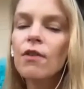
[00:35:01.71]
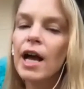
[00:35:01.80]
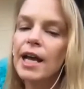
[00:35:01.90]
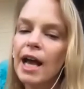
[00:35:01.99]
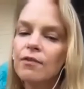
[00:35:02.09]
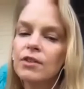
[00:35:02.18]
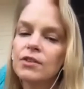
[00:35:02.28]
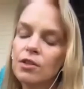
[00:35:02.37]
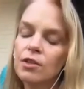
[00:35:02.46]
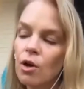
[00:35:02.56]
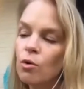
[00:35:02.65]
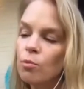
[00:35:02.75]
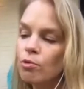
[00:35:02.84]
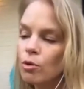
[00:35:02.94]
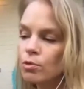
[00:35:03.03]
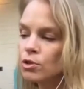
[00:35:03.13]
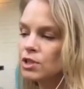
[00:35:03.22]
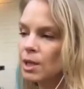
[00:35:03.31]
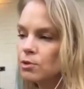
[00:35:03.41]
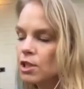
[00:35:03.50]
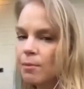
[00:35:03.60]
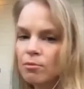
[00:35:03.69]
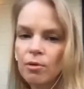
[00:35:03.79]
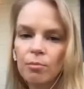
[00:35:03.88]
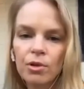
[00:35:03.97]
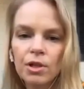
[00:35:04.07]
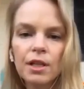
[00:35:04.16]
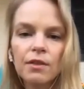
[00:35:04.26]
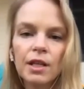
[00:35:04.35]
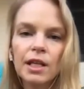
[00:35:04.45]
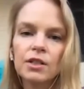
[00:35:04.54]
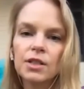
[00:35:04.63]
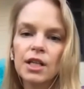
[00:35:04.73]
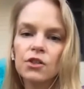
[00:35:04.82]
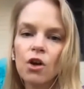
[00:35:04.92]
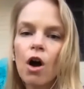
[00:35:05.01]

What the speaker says: I have to. The whole proprioception hypermobility thing is